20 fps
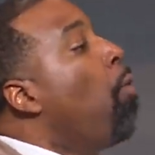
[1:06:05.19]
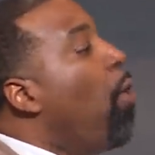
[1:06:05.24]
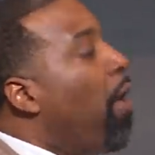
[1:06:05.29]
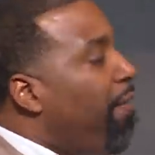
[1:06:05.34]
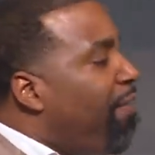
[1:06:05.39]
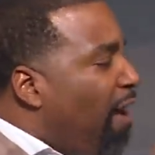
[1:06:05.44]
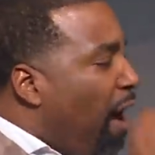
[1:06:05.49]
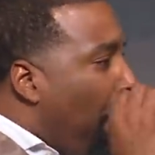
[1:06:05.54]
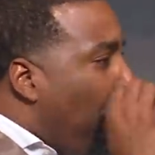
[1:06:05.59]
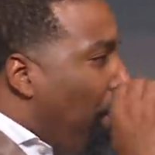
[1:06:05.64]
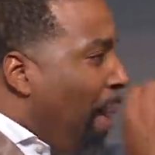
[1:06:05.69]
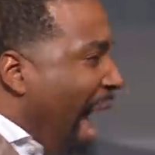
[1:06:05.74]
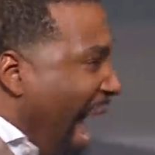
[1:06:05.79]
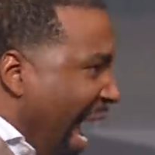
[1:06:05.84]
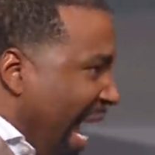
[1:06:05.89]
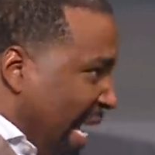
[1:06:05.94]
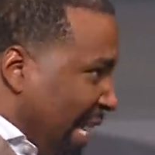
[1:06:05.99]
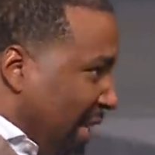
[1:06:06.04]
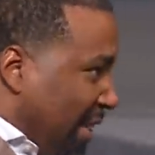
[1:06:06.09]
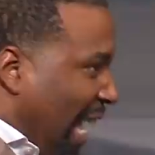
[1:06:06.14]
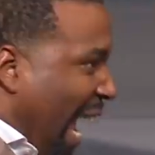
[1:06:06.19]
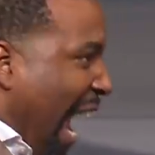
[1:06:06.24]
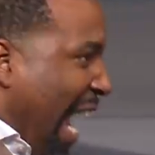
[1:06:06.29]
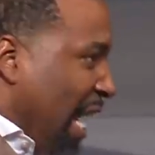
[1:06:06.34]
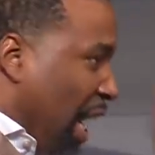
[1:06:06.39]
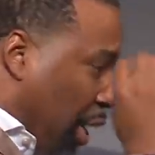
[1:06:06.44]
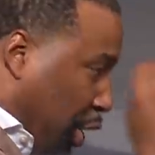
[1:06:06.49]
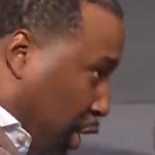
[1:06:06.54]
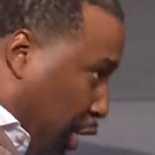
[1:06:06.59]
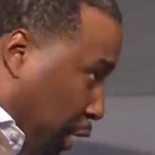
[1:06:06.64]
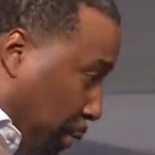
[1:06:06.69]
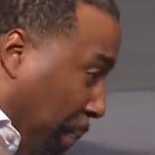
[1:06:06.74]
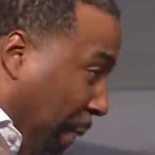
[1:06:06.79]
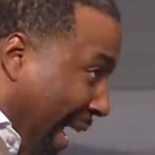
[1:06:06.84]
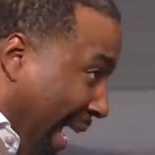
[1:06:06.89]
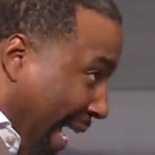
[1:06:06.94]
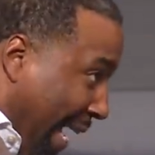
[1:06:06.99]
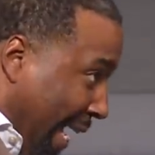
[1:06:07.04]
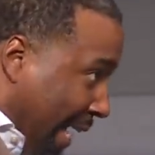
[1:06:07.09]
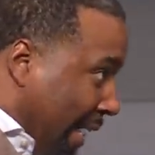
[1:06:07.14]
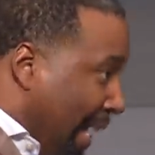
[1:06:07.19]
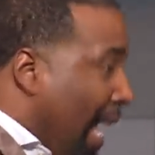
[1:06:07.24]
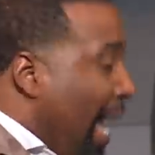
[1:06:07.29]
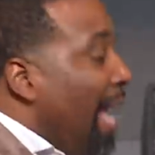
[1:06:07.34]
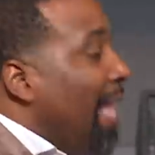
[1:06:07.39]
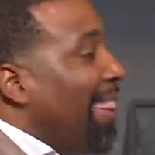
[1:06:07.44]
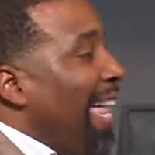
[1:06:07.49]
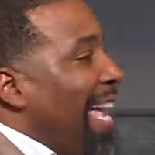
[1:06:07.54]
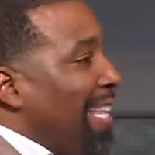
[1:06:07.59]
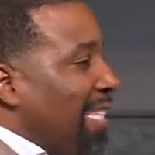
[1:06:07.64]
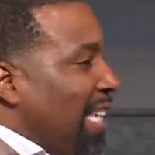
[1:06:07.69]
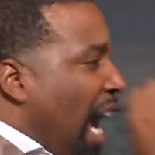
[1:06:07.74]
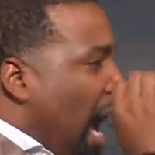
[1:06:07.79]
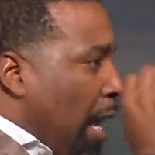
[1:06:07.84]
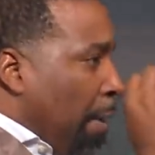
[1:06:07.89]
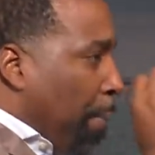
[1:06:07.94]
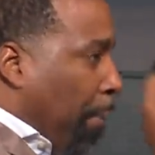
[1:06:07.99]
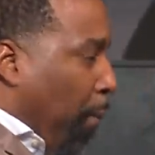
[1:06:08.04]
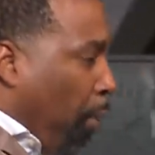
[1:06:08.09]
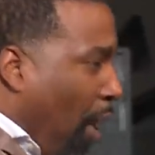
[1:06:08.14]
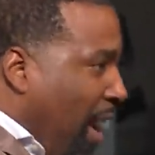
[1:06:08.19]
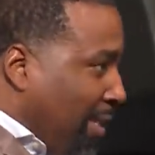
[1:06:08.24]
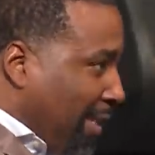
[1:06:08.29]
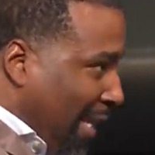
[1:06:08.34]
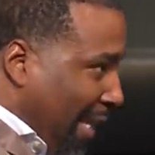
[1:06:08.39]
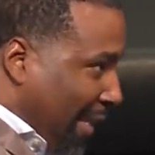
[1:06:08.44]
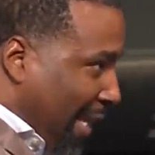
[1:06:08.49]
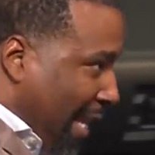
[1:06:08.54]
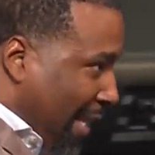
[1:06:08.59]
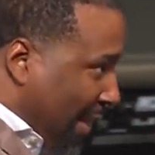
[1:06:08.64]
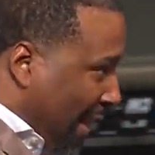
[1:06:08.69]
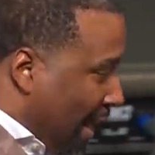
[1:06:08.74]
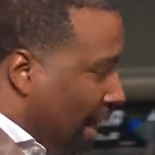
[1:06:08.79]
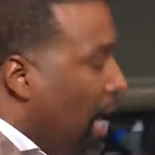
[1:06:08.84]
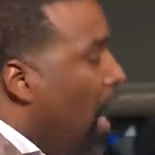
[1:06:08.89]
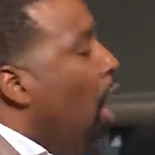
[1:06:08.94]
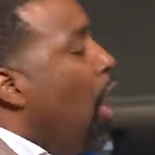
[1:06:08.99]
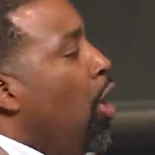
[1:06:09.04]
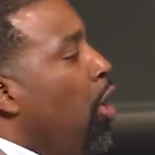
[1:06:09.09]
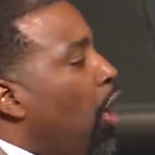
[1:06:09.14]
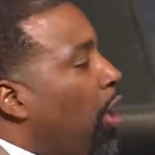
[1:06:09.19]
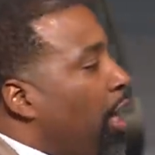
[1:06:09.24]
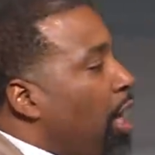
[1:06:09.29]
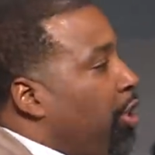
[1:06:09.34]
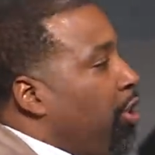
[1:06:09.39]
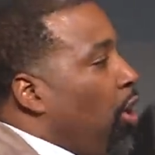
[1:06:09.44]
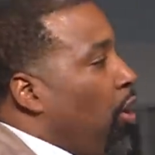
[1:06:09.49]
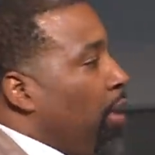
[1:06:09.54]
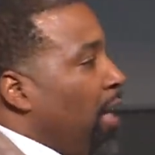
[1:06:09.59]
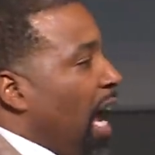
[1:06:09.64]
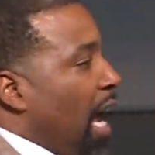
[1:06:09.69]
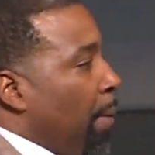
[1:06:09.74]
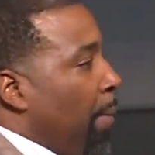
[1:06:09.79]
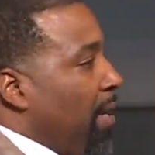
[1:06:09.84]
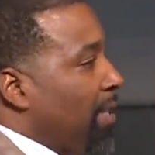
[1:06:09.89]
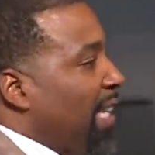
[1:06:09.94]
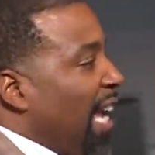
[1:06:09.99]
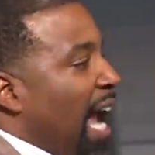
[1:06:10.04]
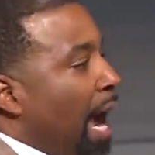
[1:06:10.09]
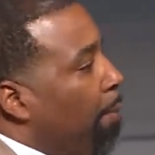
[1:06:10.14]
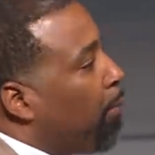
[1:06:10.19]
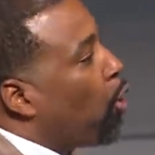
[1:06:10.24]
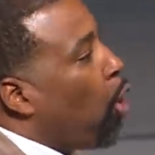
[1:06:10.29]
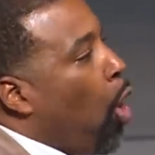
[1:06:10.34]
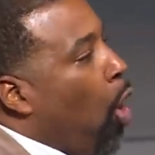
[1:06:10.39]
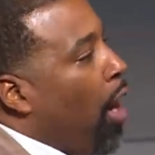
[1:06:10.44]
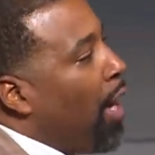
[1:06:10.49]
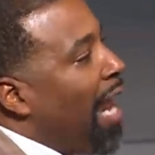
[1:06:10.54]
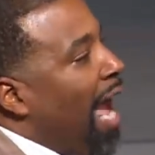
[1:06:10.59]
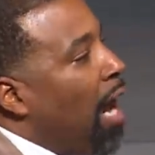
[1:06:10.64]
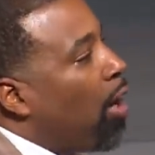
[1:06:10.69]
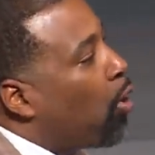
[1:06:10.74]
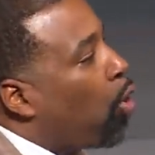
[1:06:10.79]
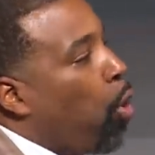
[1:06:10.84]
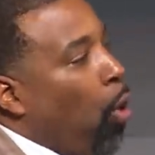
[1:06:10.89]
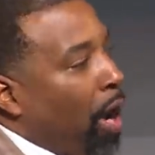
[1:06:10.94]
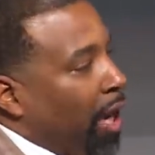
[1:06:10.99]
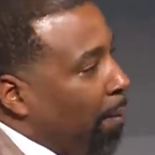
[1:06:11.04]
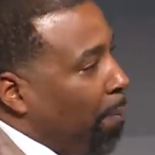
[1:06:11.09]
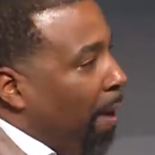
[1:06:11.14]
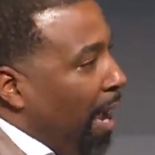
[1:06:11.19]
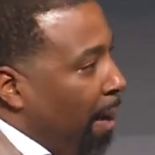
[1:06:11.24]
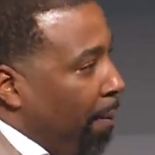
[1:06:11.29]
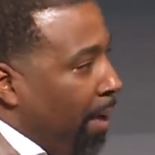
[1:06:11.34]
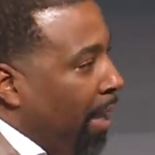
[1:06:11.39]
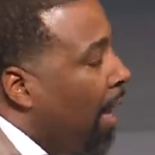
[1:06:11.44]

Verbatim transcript: with a pace and a speed that's unprecedented. Look at your neighbor and say, I'm going out quick, baby.